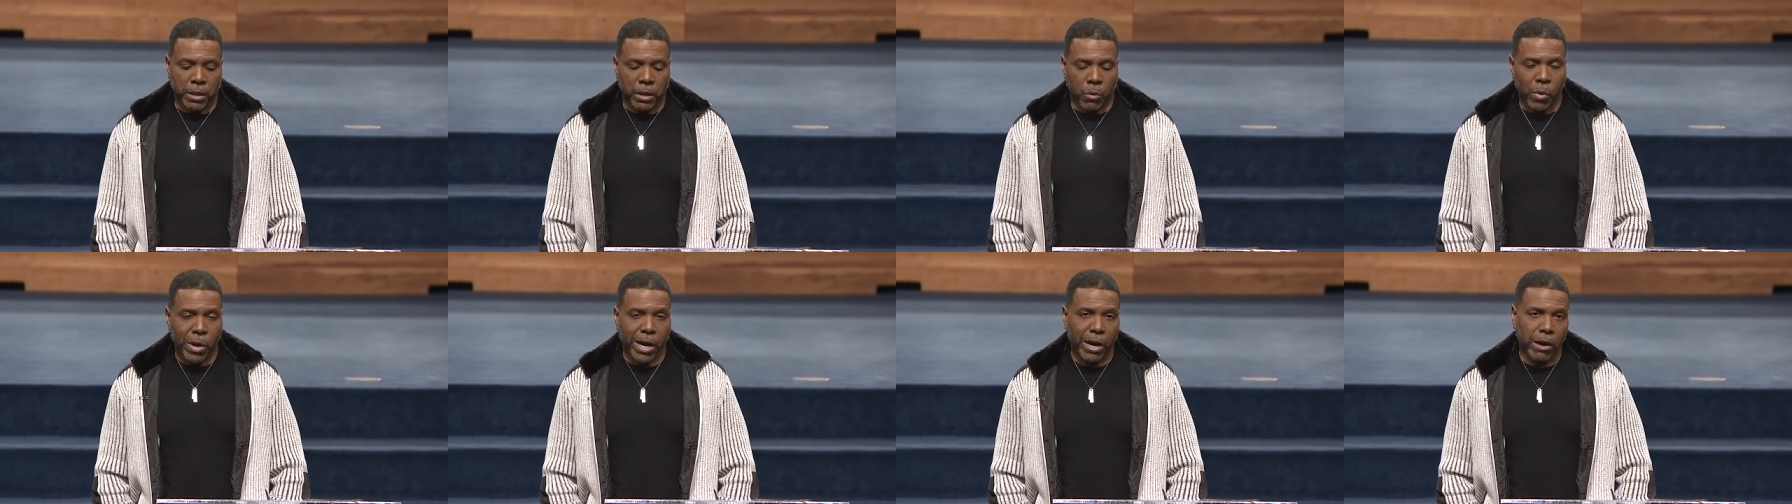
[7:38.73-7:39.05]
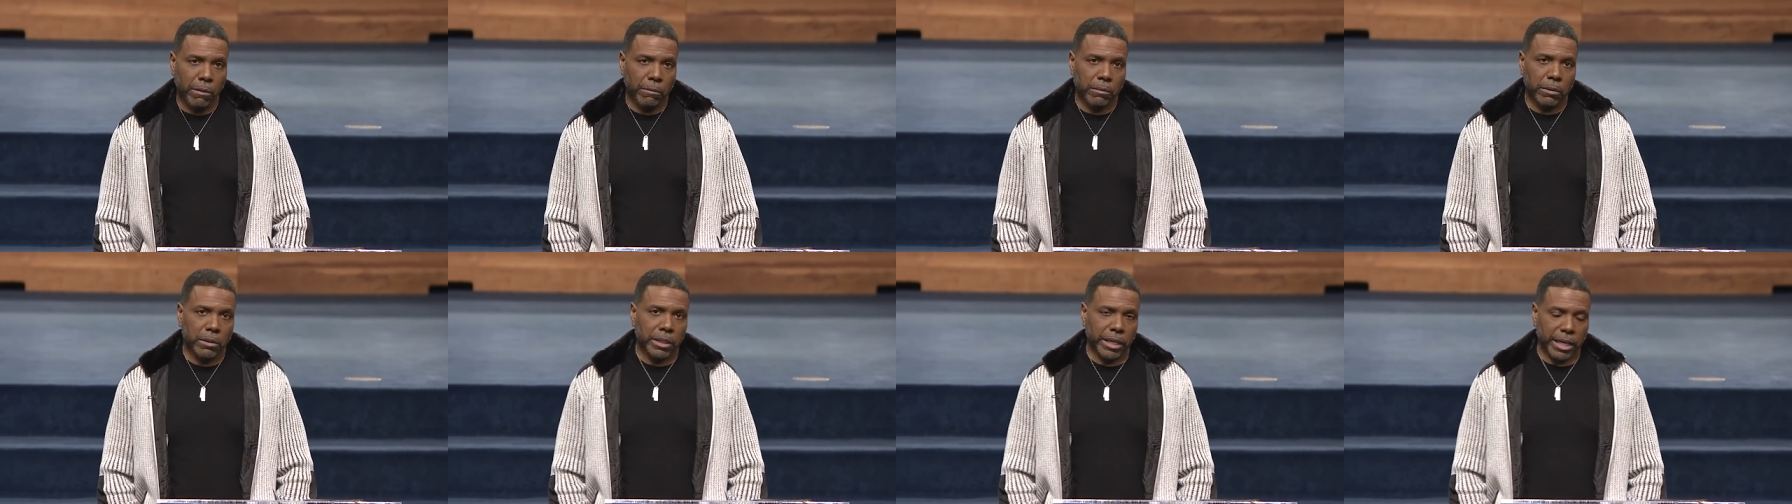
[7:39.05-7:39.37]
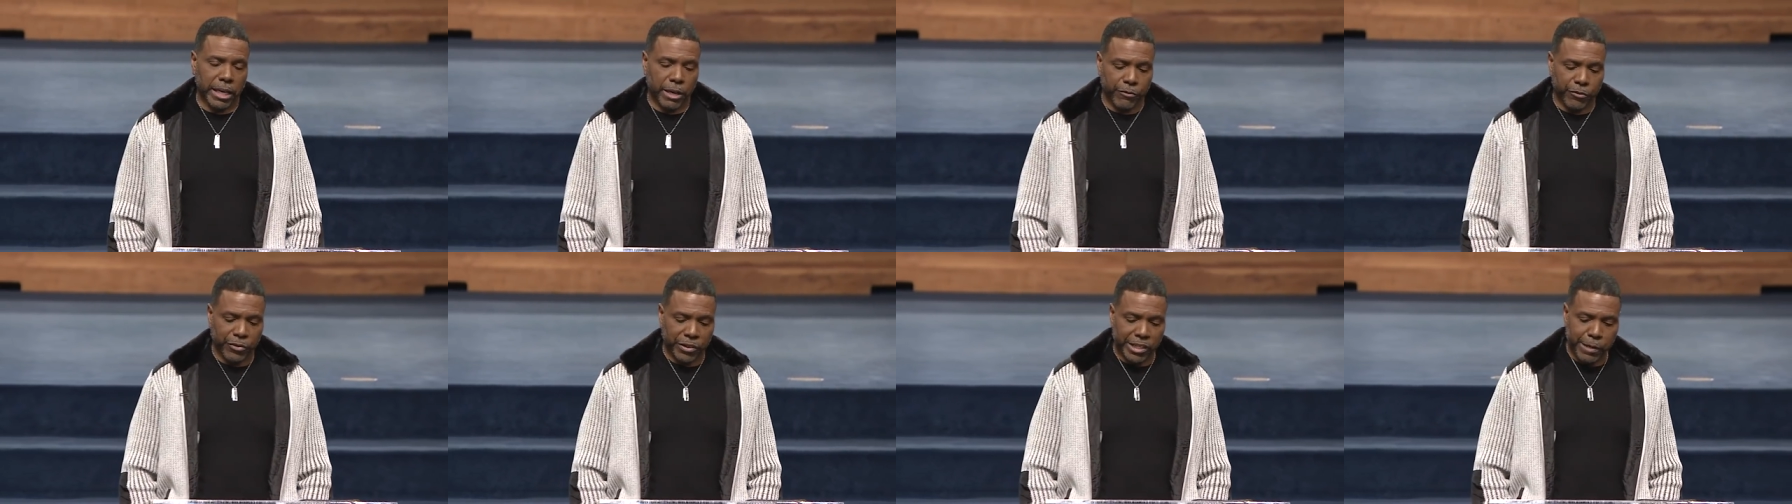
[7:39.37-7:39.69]
Well,
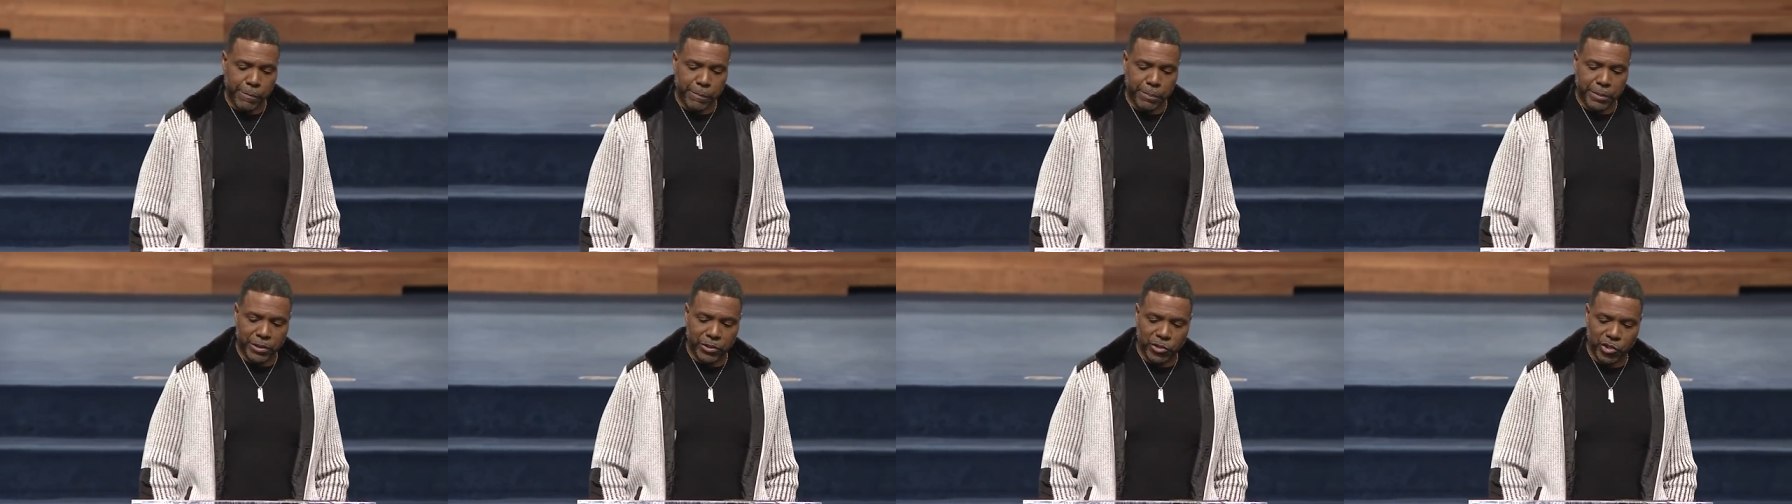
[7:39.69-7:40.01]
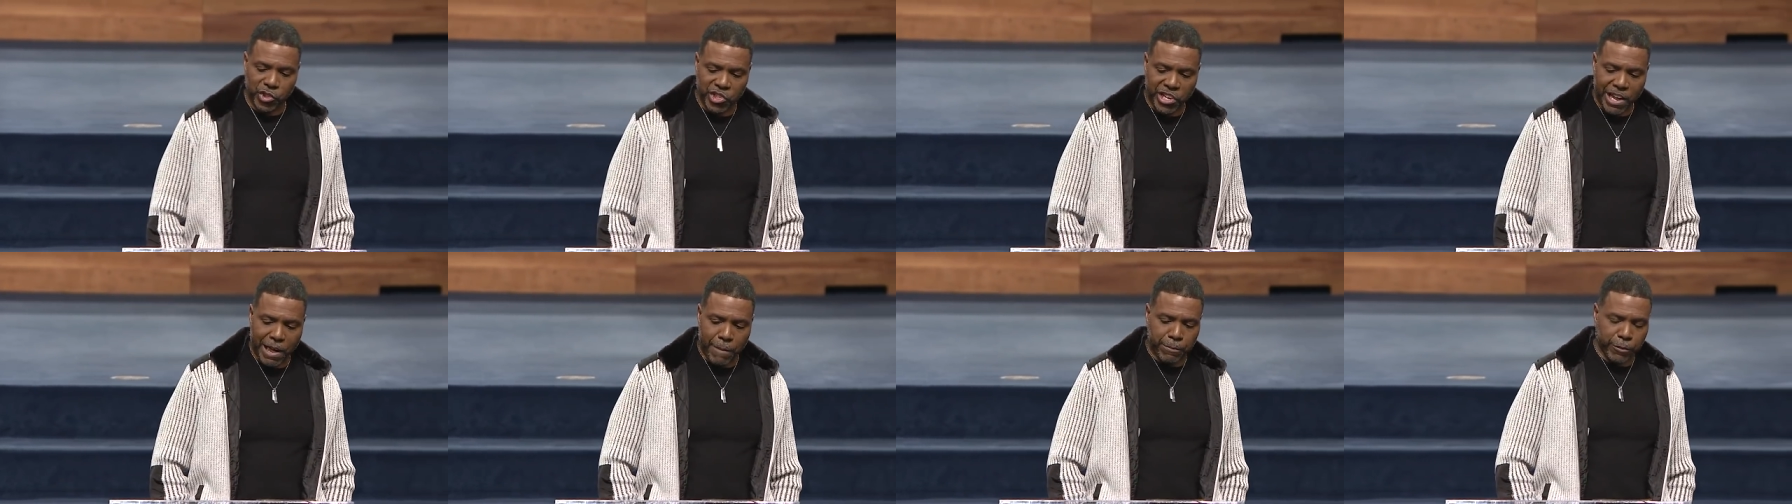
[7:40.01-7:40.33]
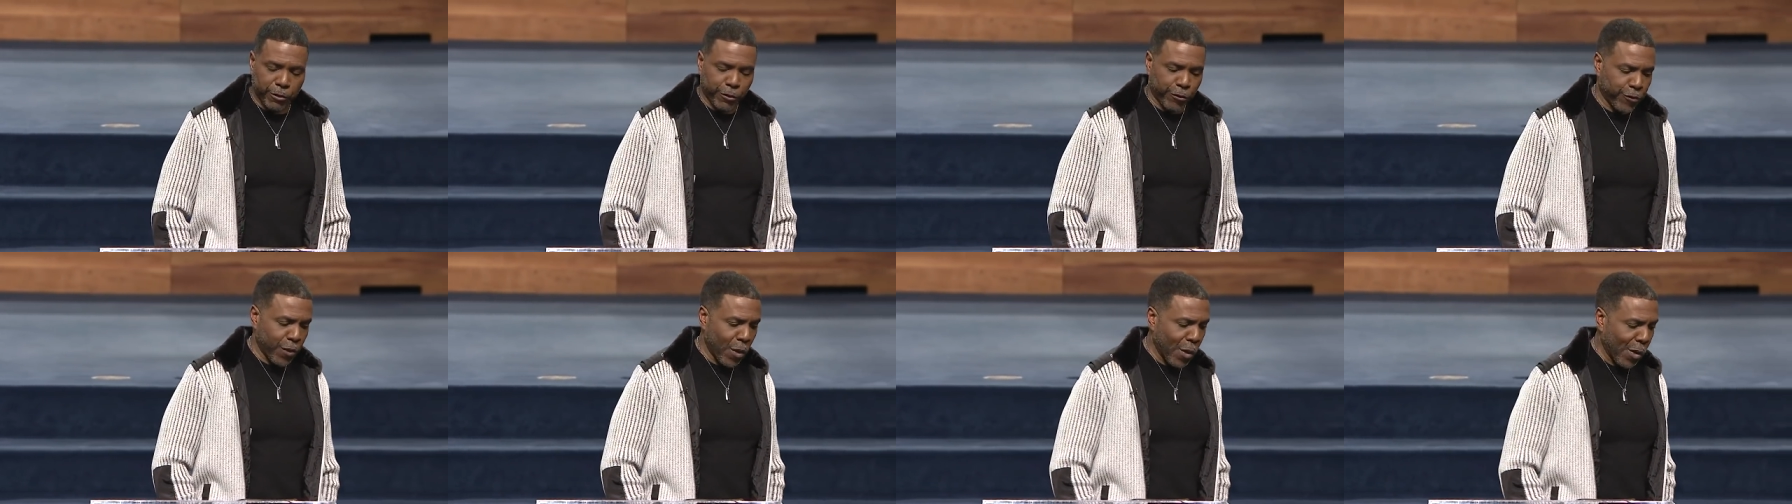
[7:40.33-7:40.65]
look at Philippians
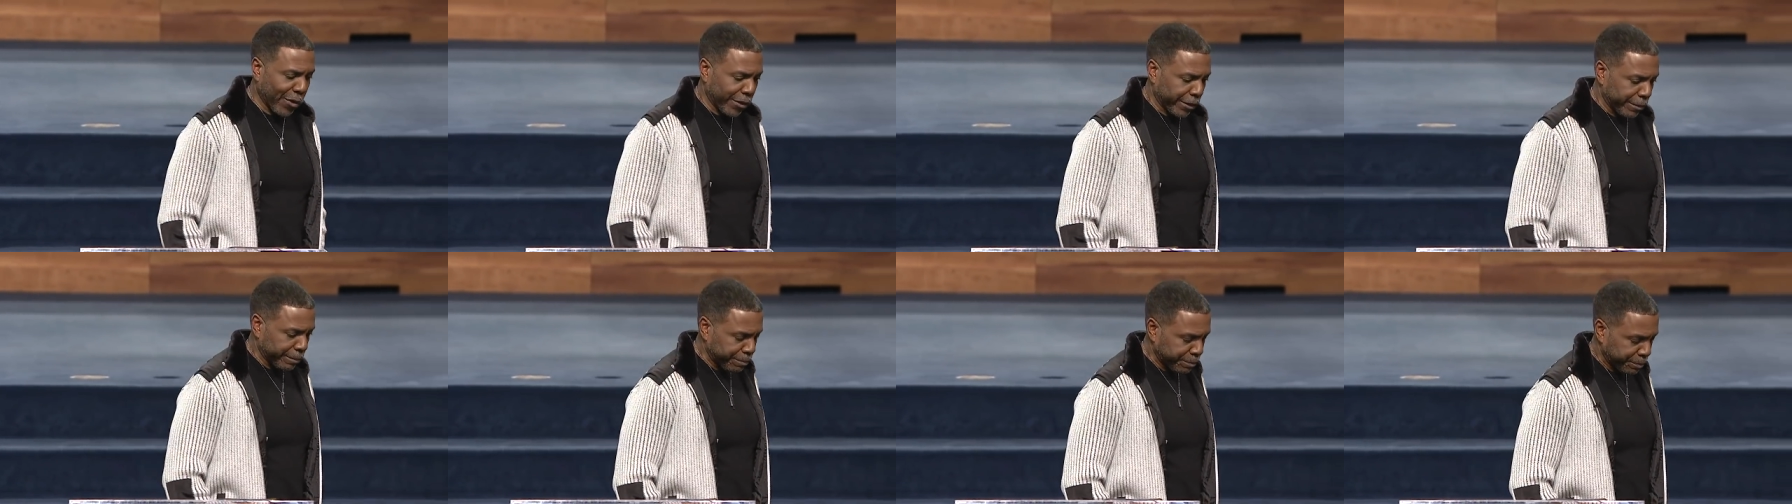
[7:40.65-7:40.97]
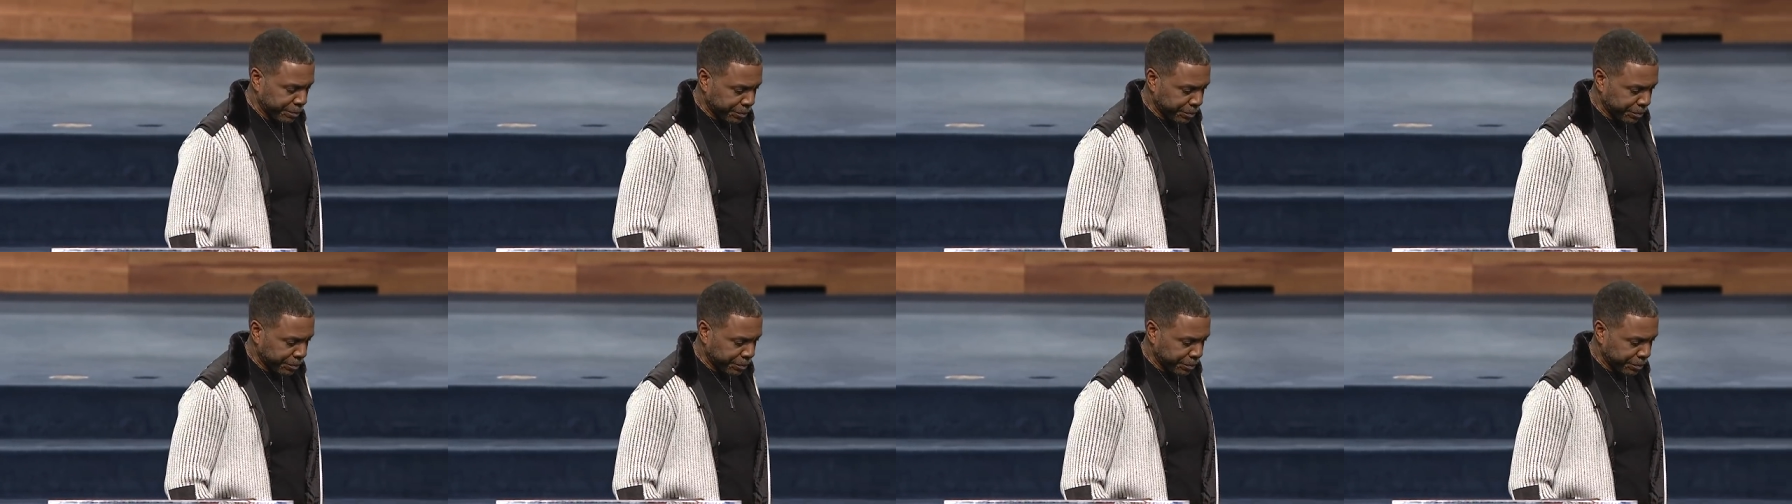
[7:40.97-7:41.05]
chapter 4.